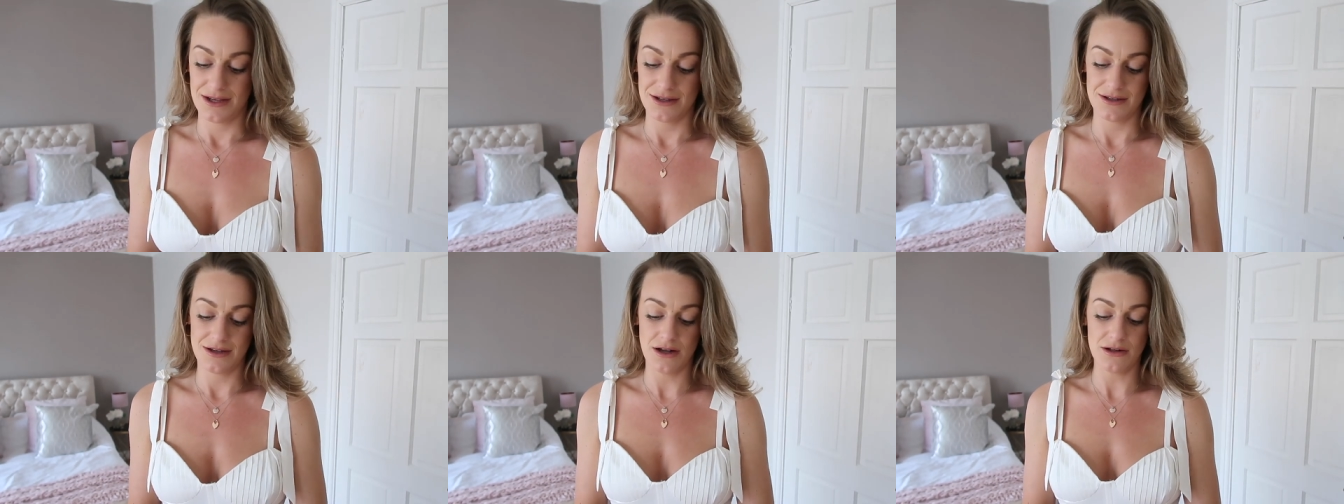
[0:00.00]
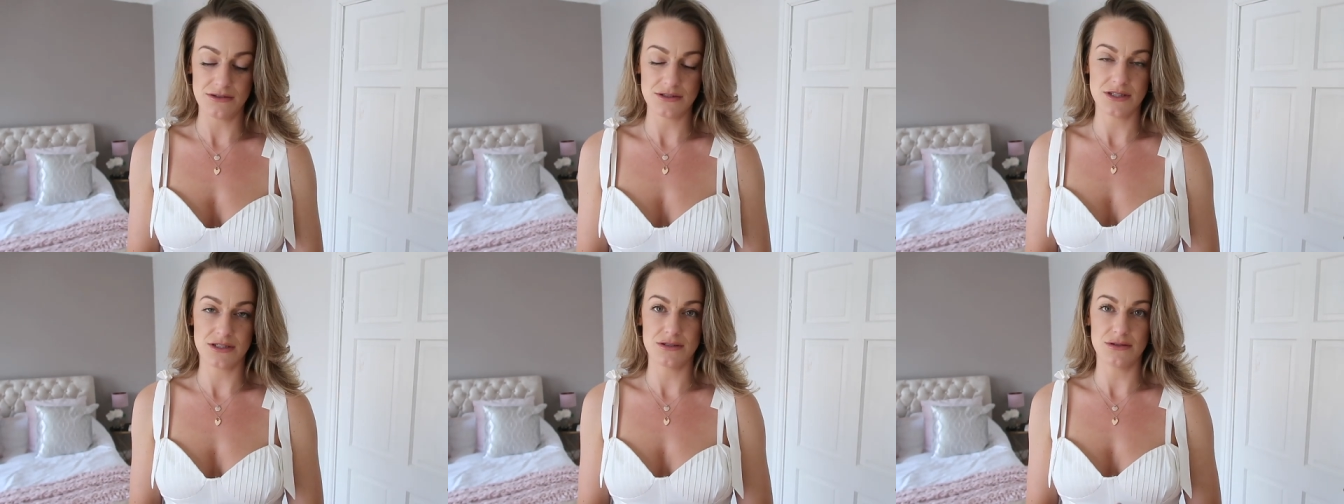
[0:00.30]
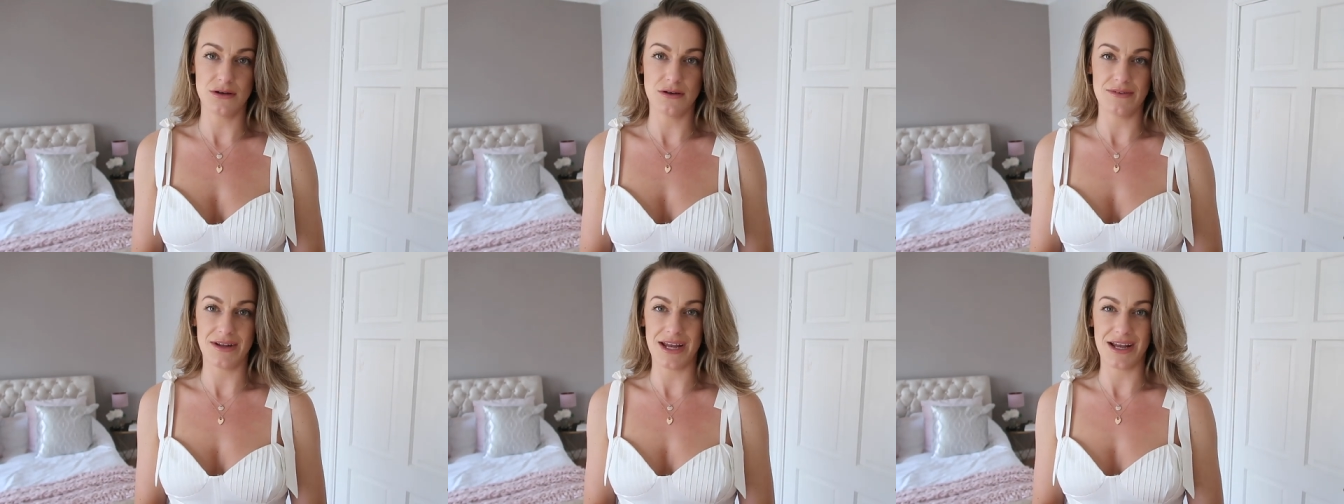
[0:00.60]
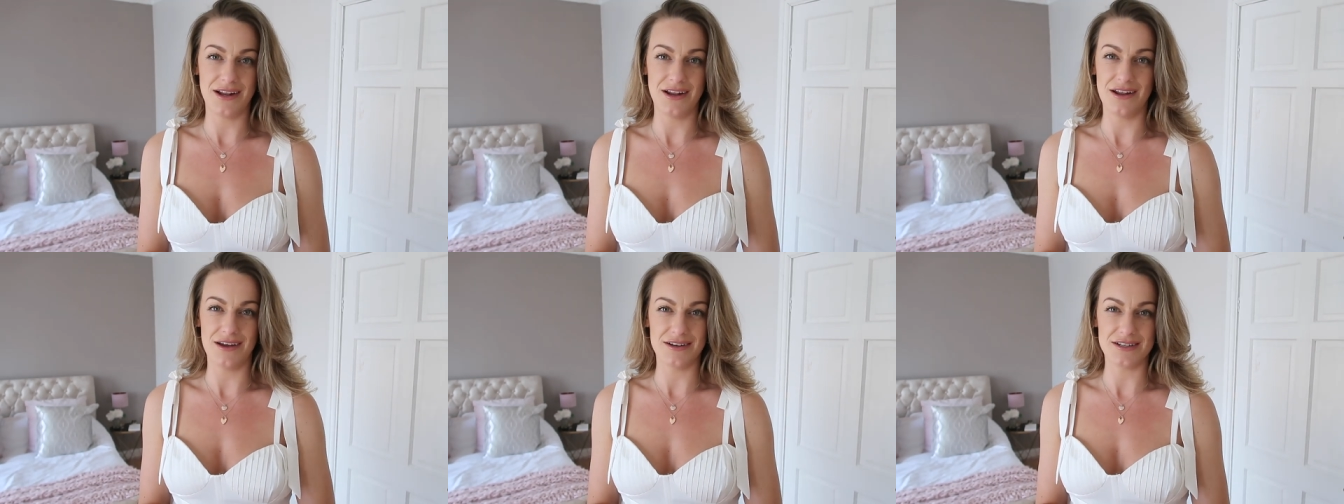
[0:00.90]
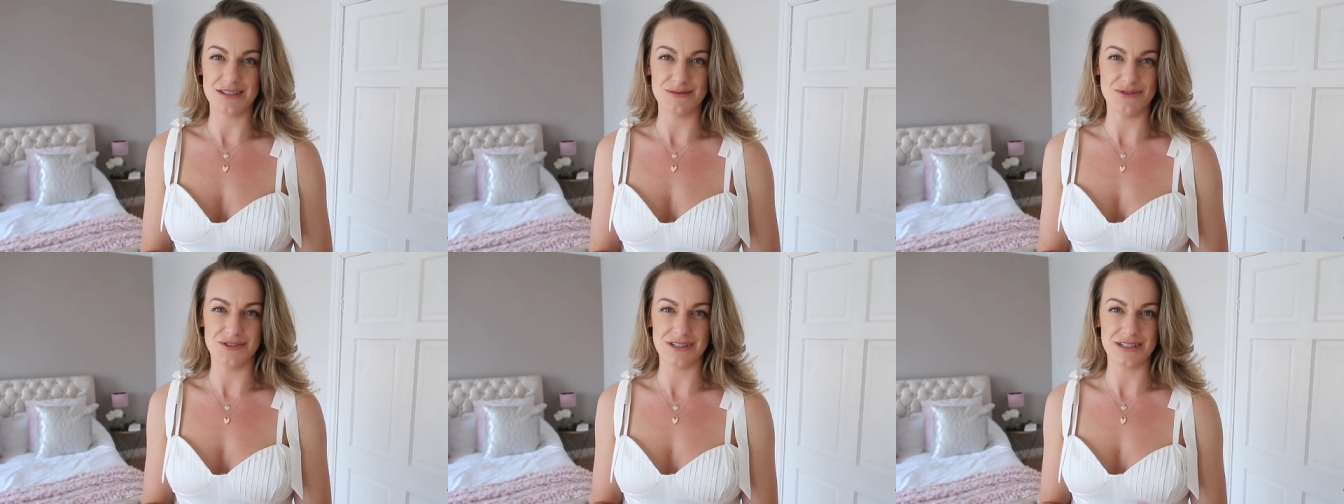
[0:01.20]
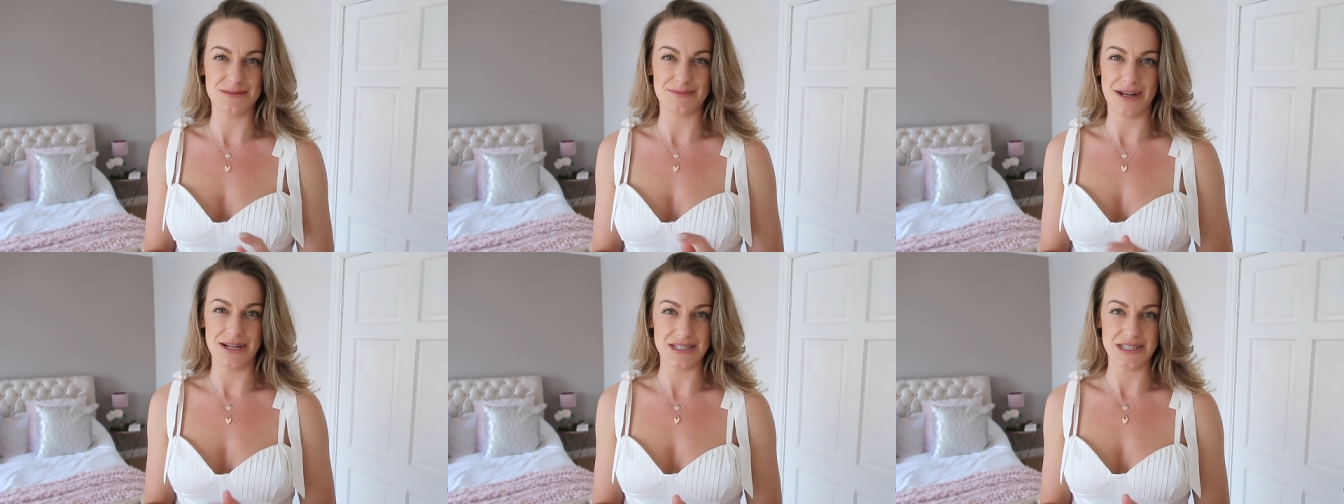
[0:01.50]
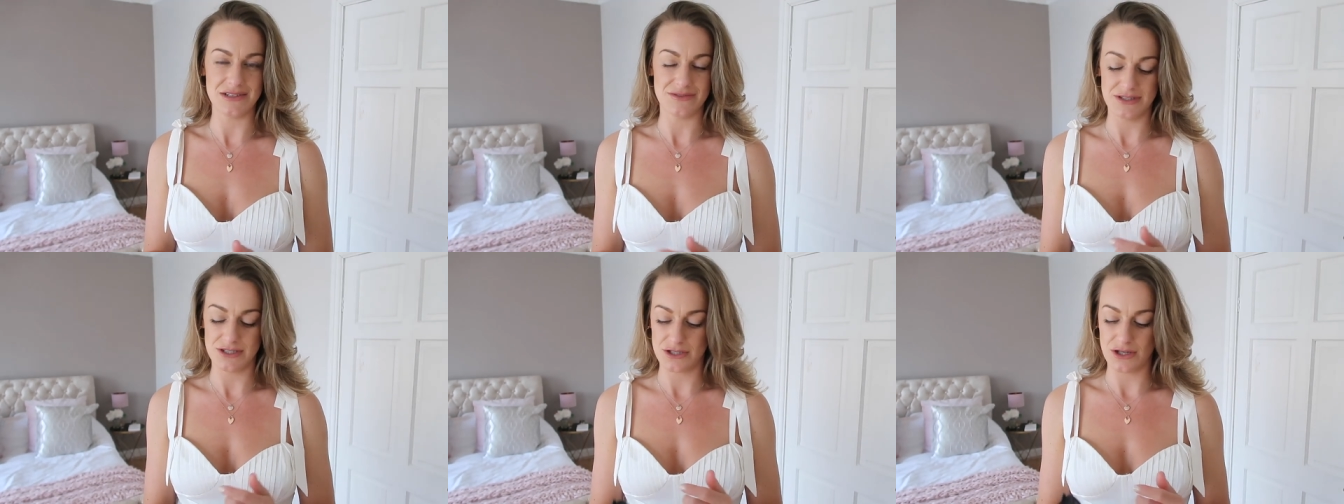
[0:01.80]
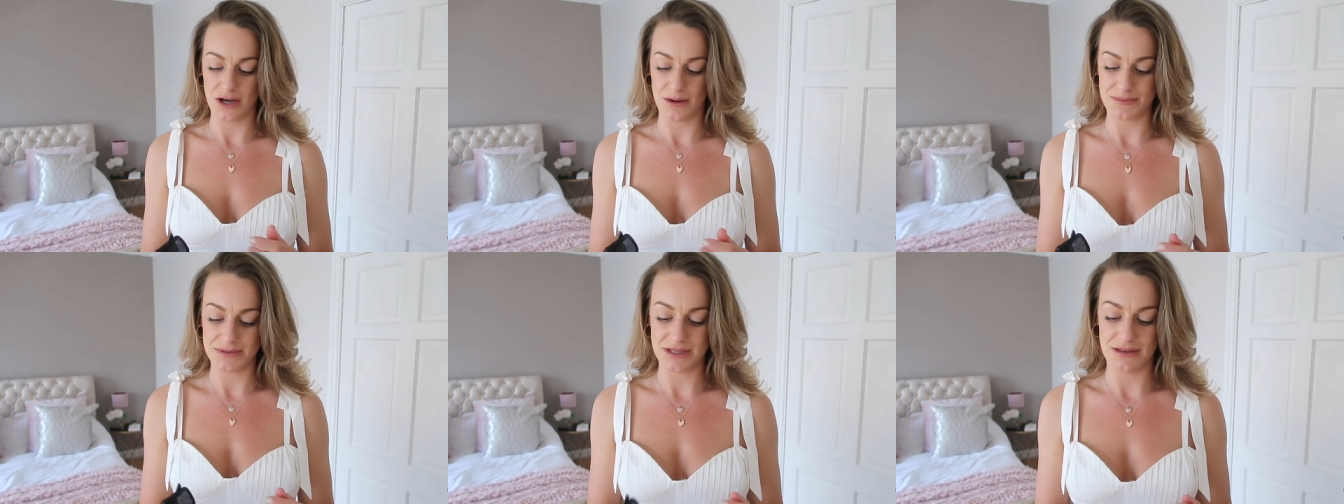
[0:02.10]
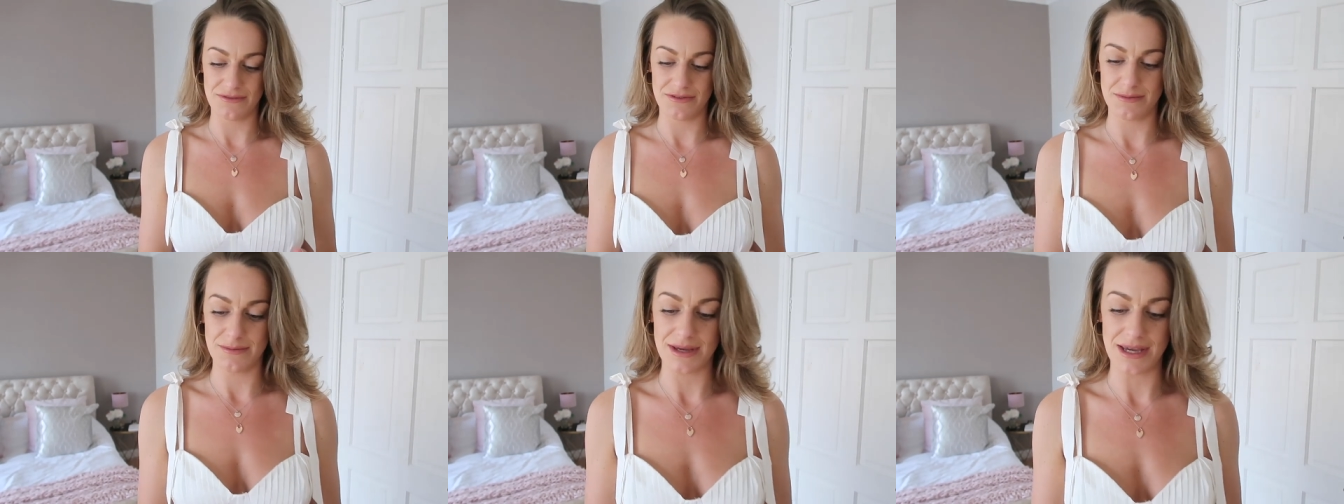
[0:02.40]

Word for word: gold just sort of like looks more expensive and tops it for